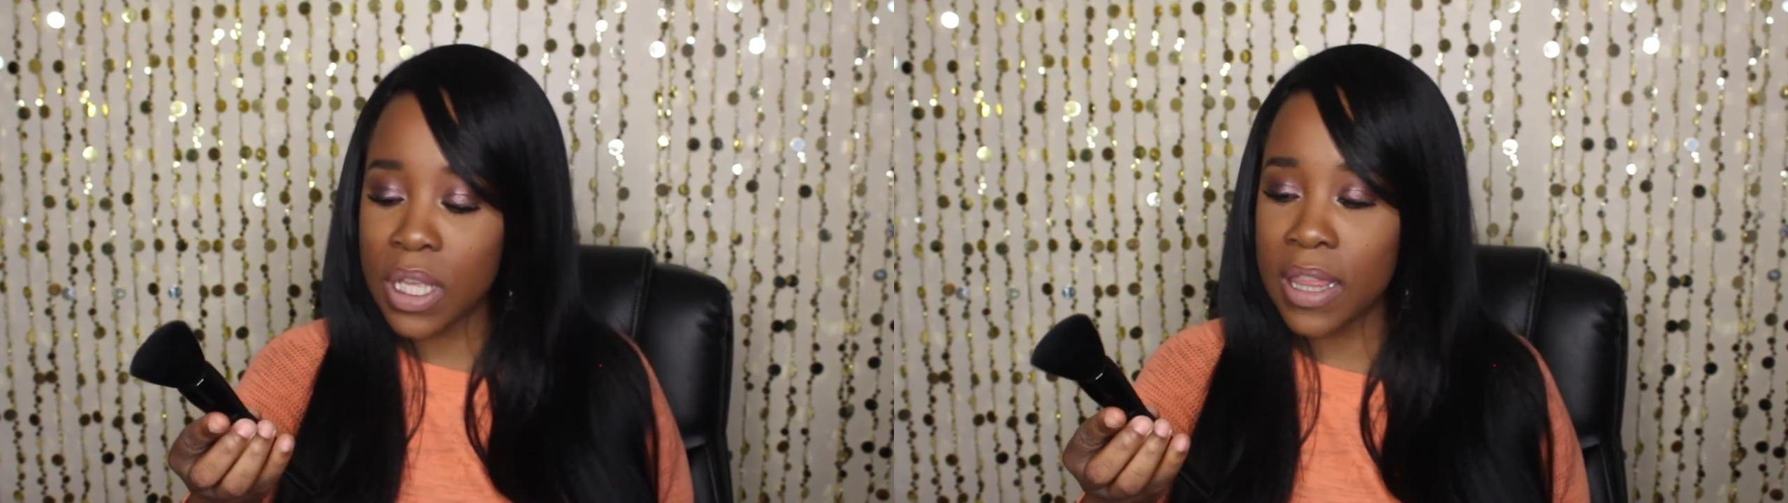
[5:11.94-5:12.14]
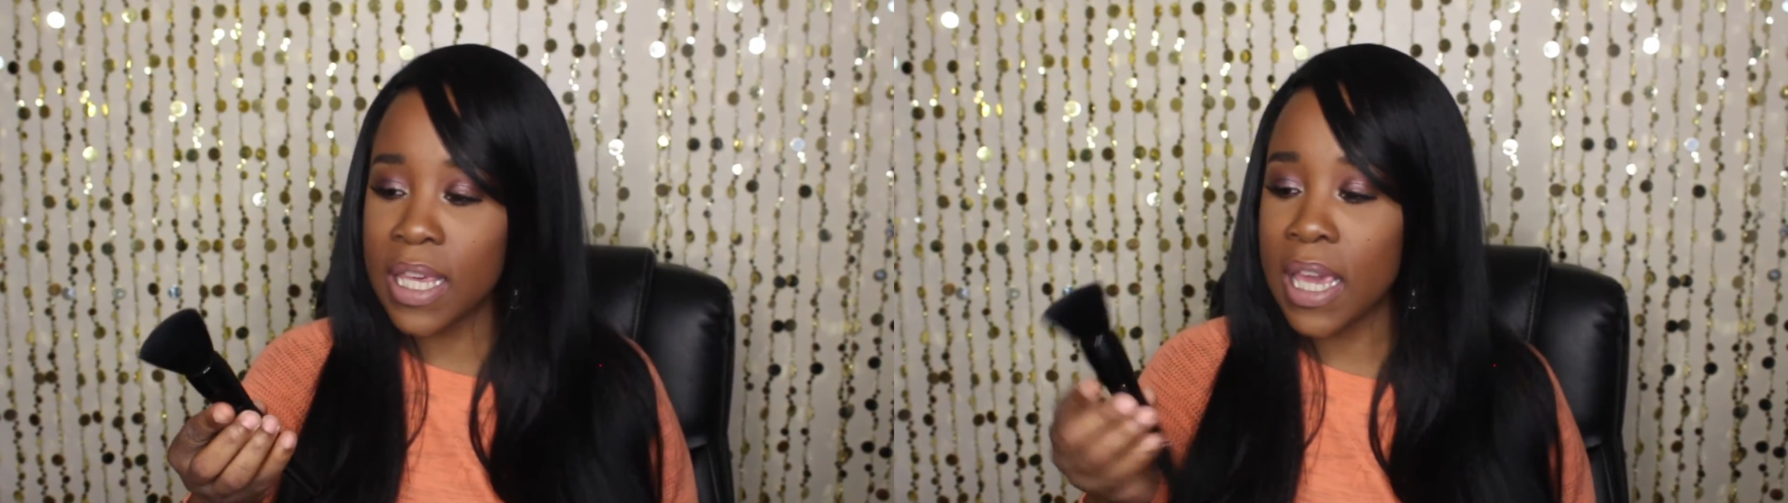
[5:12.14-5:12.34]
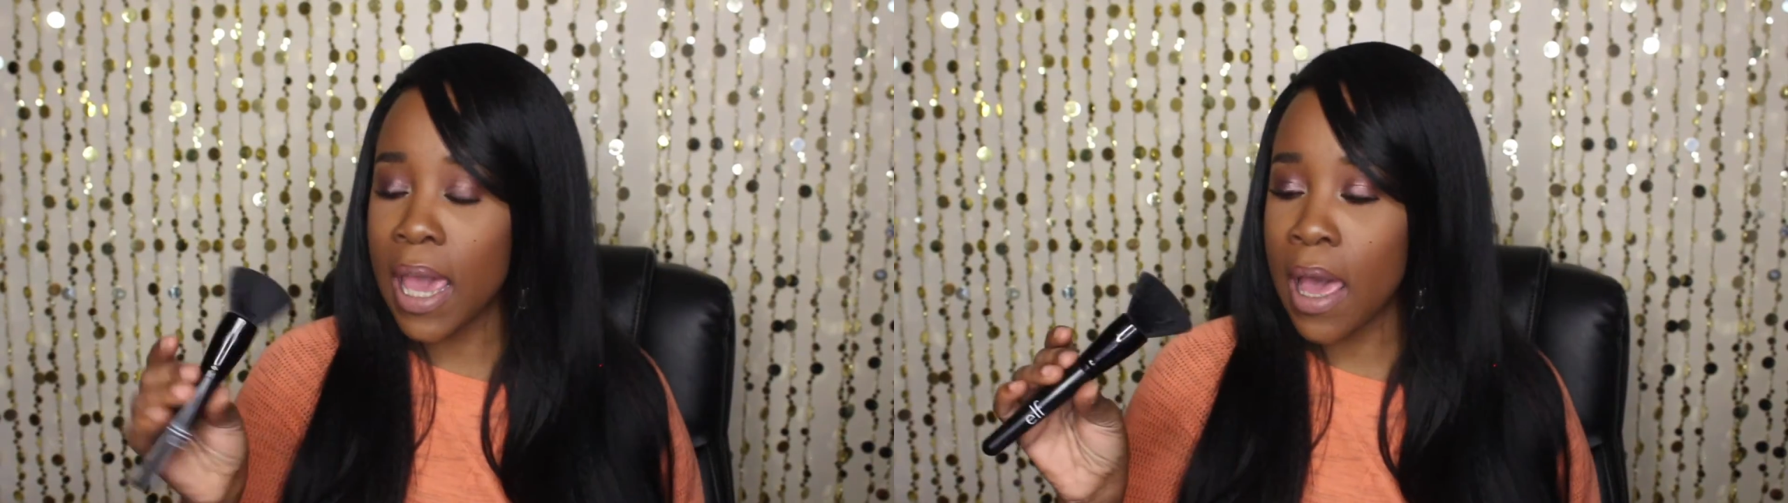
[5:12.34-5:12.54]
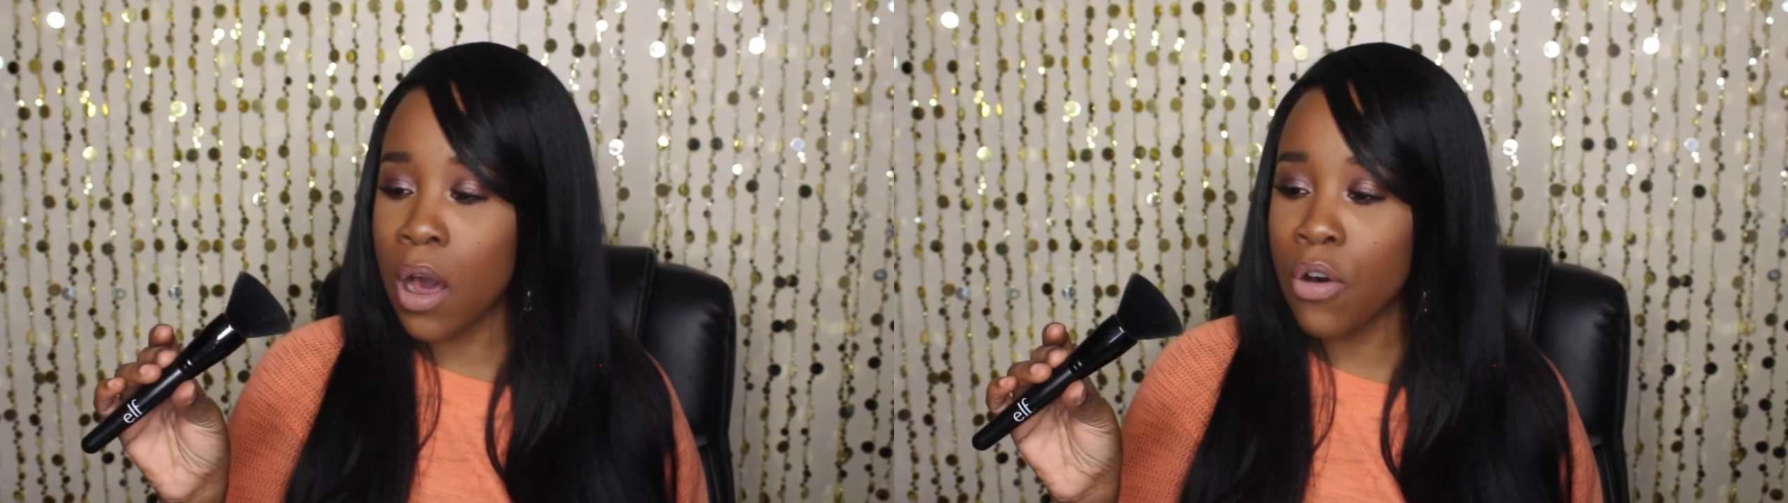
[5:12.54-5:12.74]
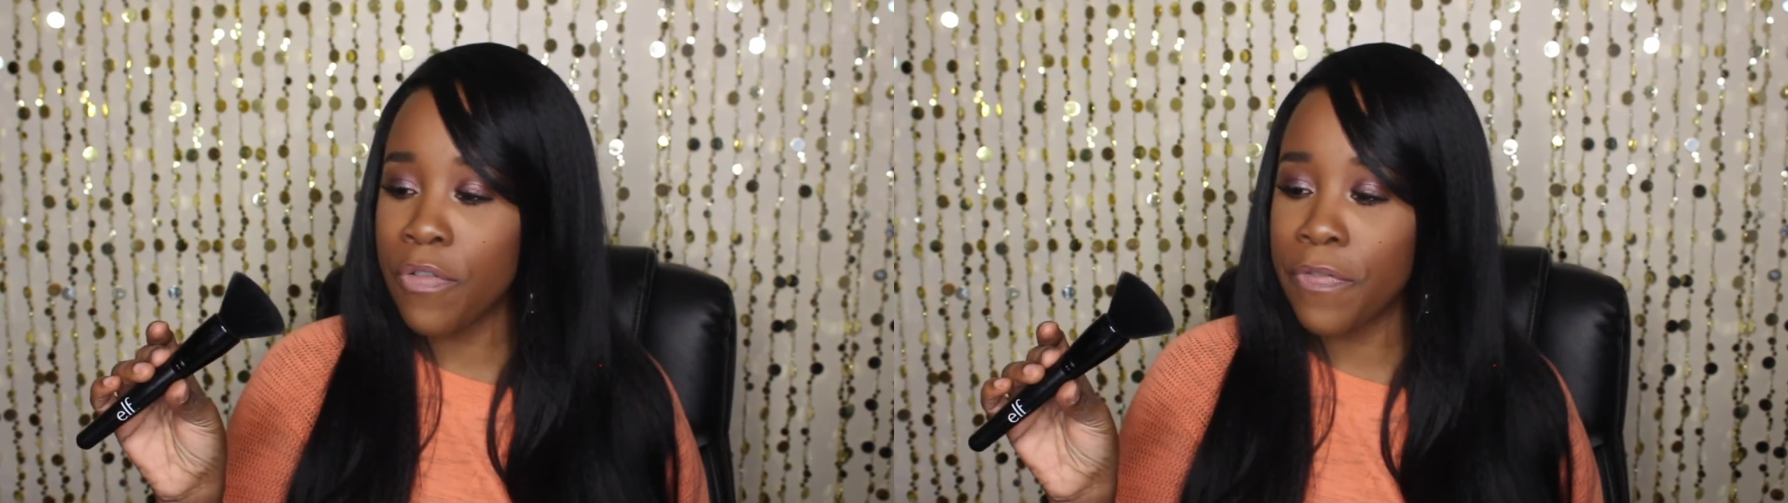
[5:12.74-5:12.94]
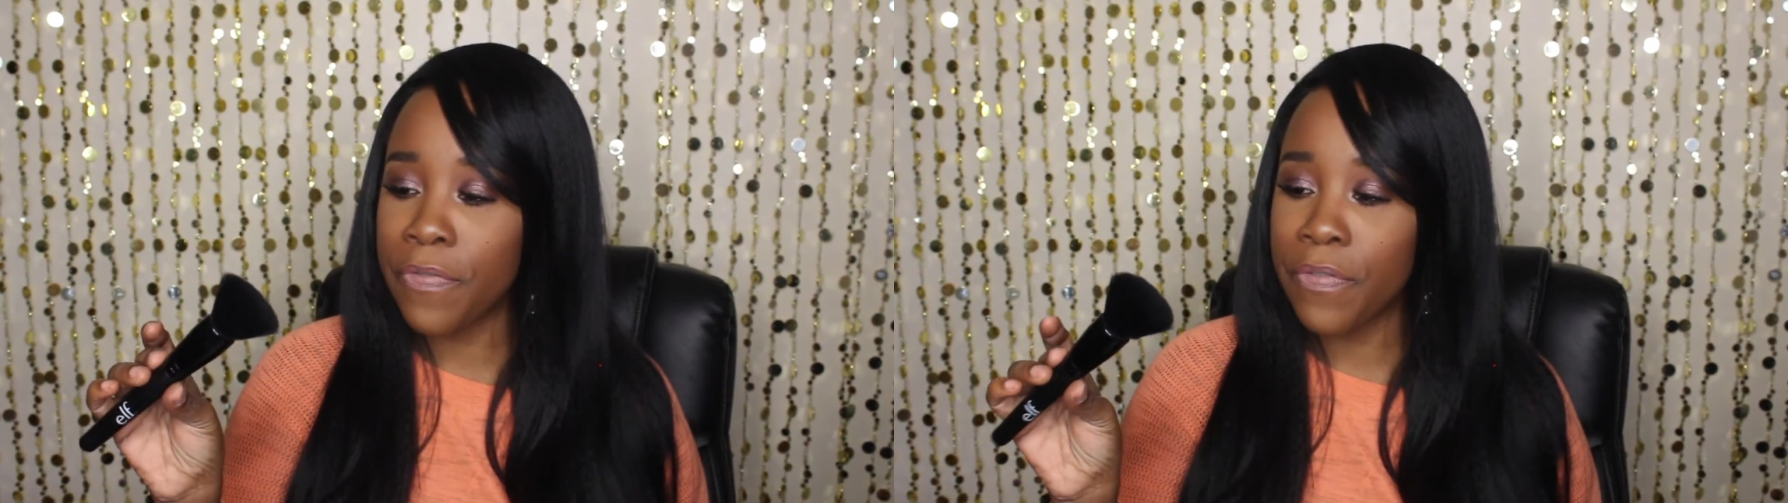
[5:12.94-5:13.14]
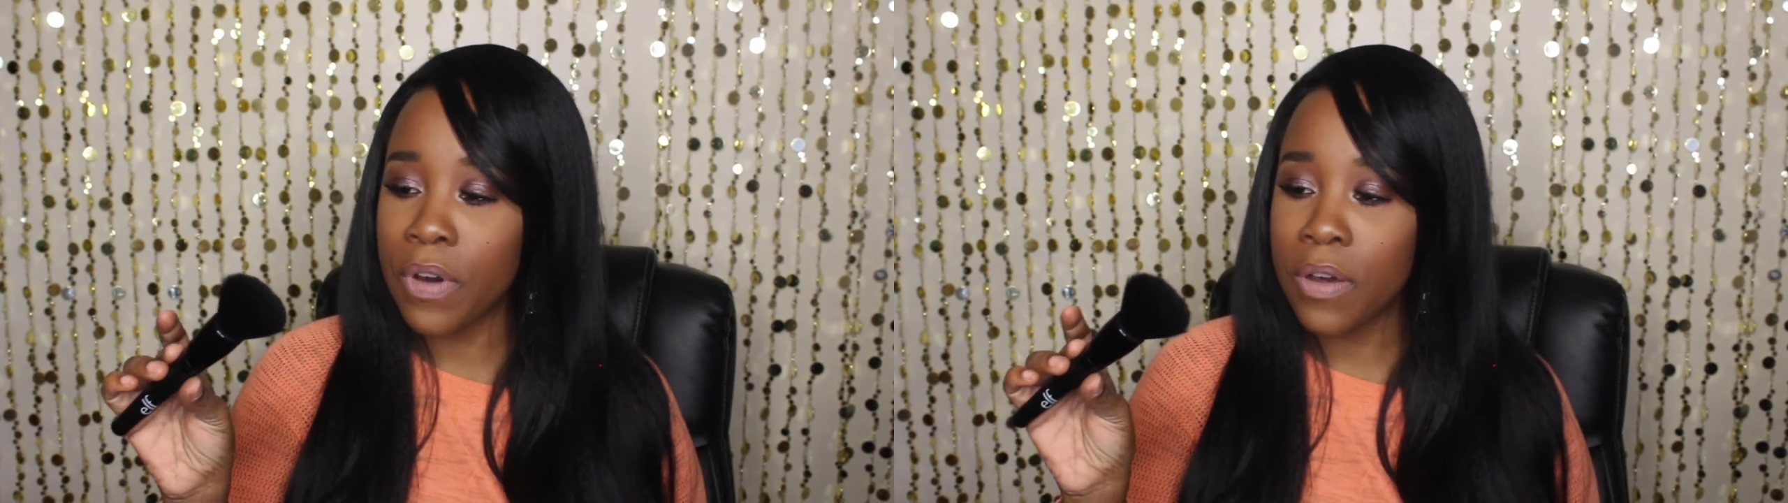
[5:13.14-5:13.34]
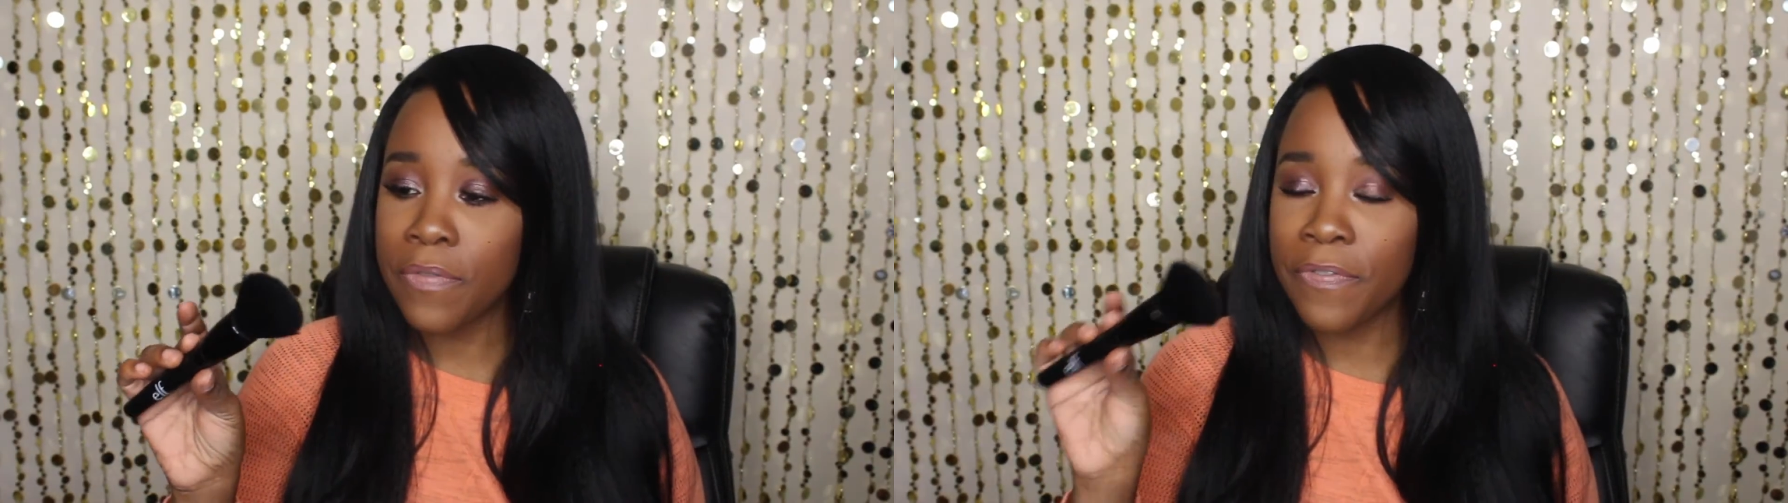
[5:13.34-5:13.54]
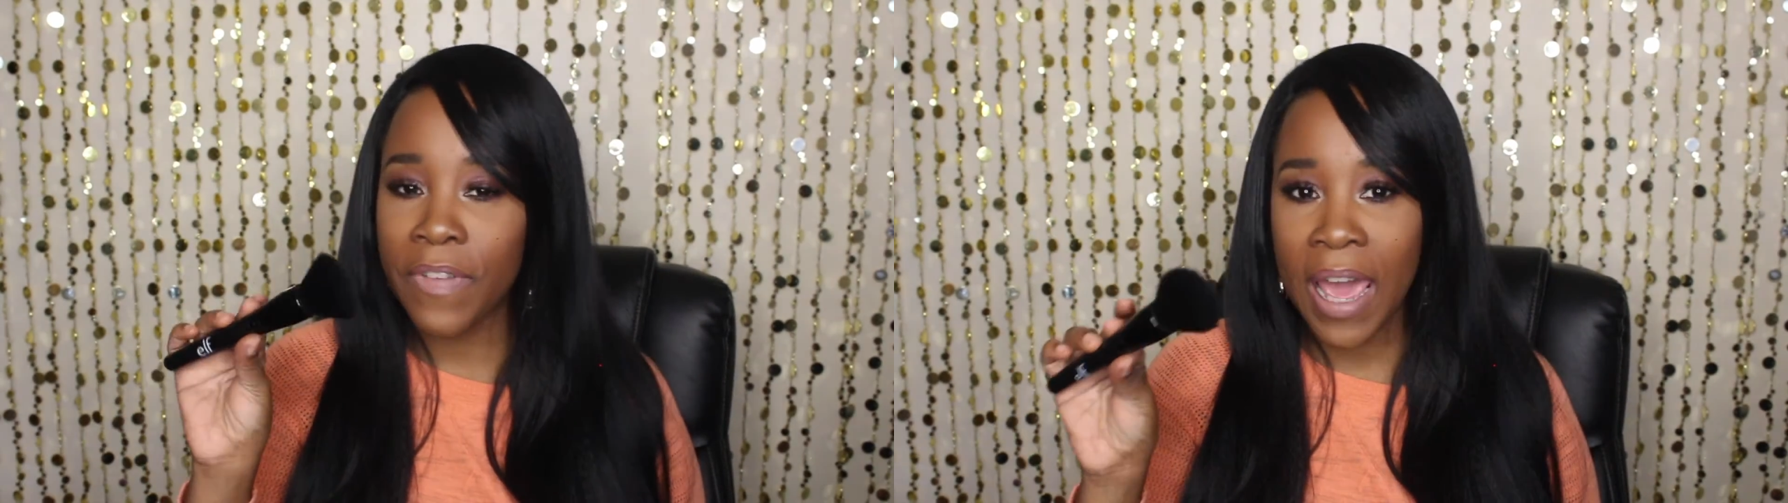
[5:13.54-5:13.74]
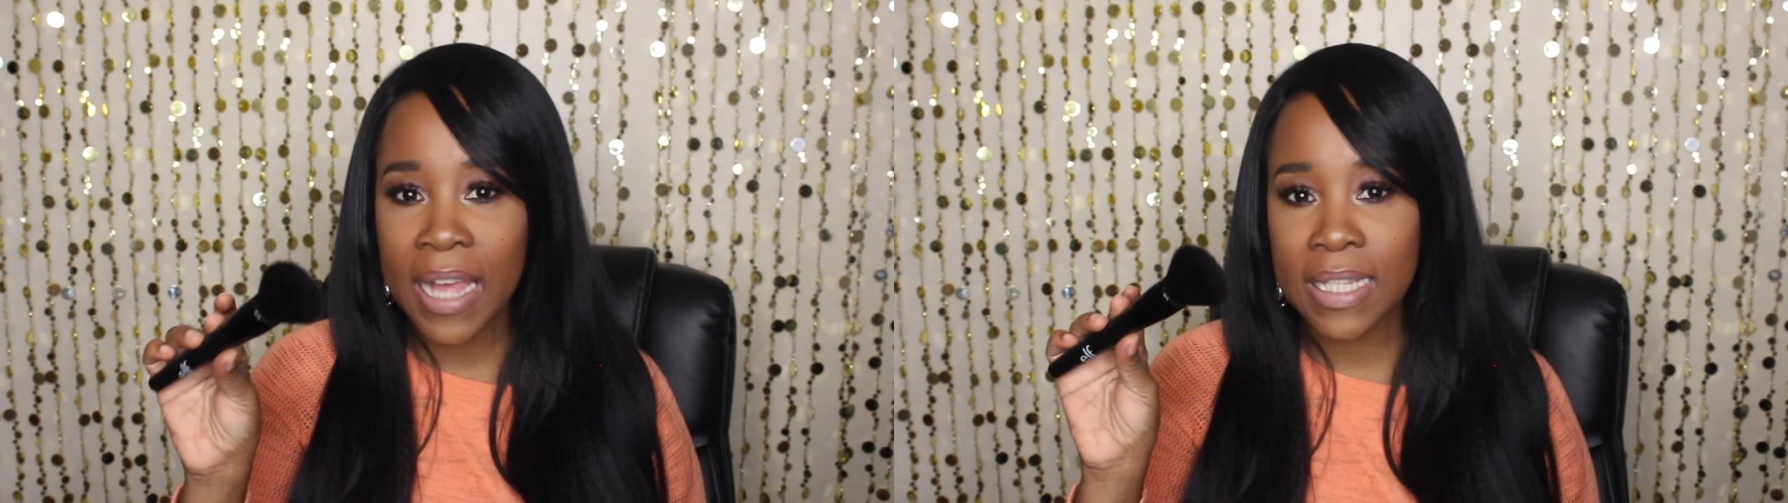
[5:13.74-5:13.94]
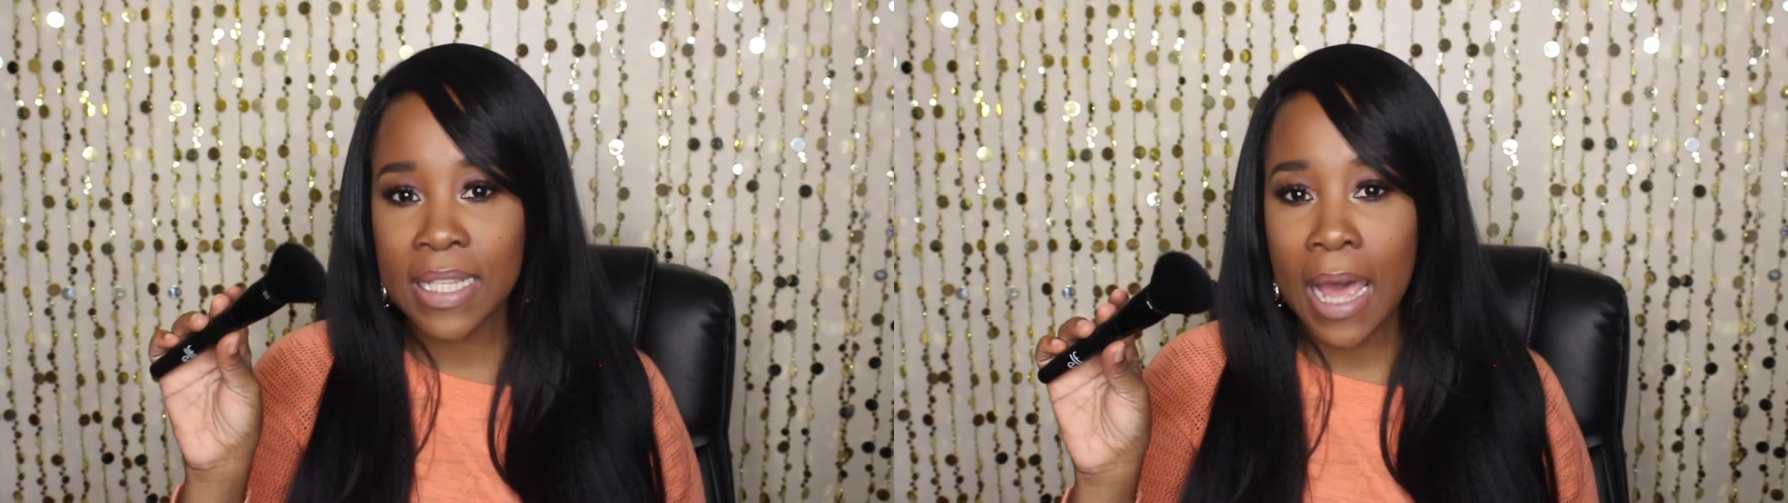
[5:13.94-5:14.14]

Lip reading: the e.l.f. flat